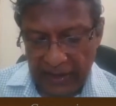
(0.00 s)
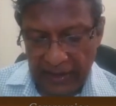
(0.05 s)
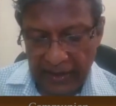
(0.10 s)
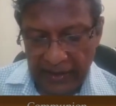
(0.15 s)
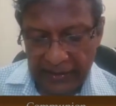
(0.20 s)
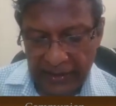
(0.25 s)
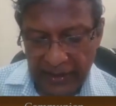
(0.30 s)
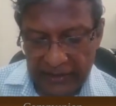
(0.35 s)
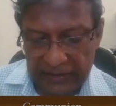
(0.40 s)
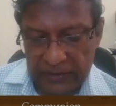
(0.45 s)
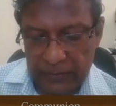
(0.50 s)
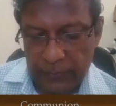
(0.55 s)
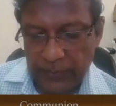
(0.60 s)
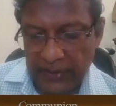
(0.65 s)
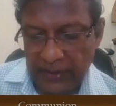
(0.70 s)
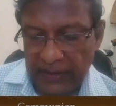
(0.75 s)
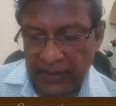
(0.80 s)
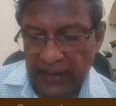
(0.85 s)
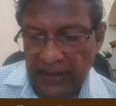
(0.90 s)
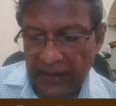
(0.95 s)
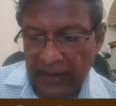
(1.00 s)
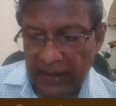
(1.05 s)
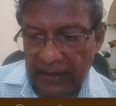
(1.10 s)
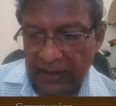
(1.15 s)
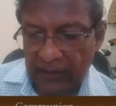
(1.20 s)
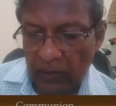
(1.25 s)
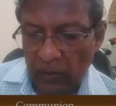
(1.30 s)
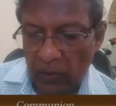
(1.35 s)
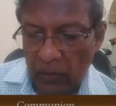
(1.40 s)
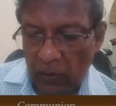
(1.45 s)
And as we
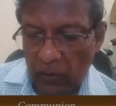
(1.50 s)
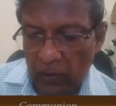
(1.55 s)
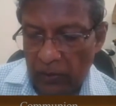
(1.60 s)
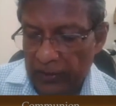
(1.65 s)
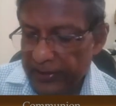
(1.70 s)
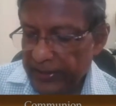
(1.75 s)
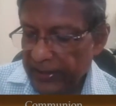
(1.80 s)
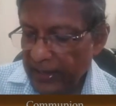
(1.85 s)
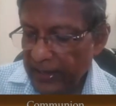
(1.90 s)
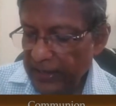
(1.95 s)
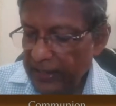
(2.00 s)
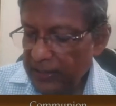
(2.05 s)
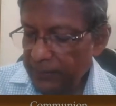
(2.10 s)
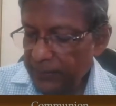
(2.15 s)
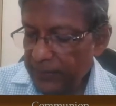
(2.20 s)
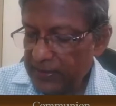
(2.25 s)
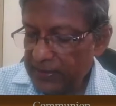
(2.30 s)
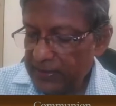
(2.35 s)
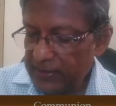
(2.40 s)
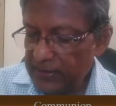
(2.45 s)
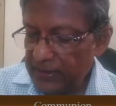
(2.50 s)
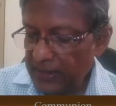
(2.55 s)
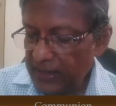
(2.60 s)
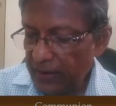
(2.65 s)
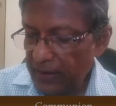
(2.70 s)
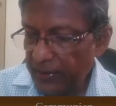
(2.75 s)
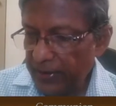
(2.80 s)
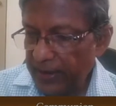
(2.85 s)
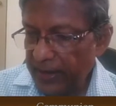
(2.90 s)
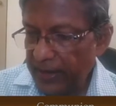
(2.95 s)
hold the elements in
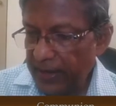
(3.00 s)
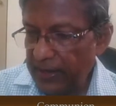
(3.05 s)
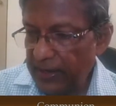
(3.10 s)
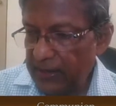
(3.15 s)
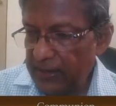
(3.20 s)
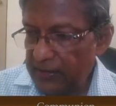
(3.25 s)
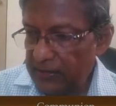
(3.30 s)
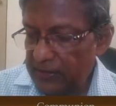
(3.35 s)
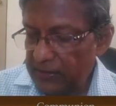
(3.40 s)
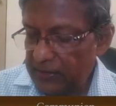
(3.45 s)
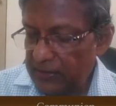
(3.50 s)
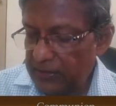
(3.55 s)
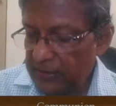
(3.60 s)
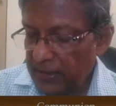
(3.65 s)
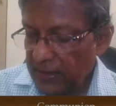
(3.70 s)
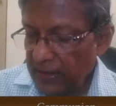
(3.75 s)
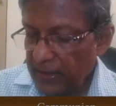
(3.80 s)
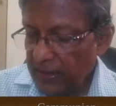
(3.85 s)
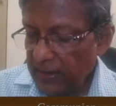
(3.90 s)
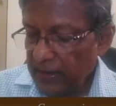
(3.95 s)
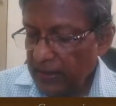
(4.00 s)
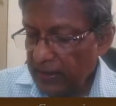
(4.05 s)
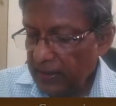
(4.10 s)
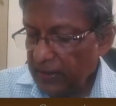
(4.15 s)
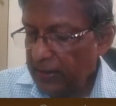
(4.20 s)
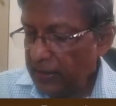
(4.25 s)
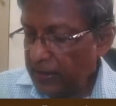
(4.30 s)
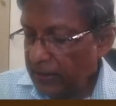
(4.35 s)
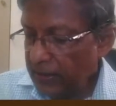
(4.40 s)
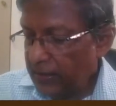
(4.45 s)
our hands,
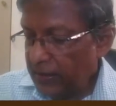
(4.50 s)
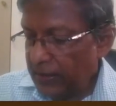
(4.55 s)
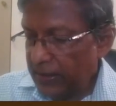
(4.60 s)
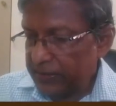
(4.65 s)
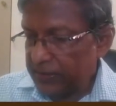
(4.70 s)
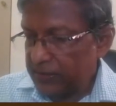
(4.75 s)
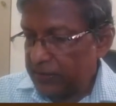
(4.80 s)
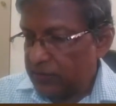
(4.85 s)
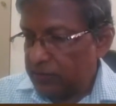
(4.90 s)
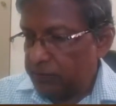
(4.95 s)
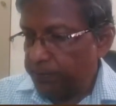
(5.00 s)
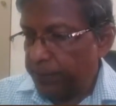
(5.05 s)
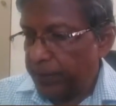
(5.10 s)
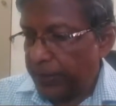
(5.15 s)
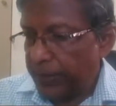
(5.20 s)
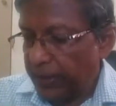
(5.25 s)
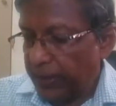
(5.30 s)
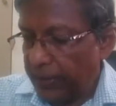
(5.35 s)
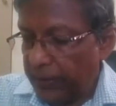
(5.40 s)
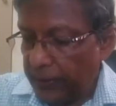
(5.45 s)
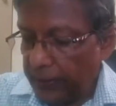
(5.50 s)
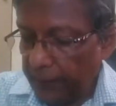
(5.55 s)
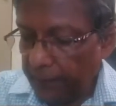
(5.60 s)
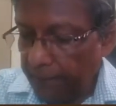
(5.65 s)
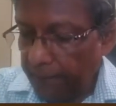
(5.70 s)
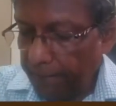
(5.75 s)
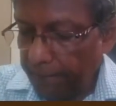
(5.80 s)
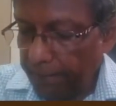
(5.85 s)
let us pray.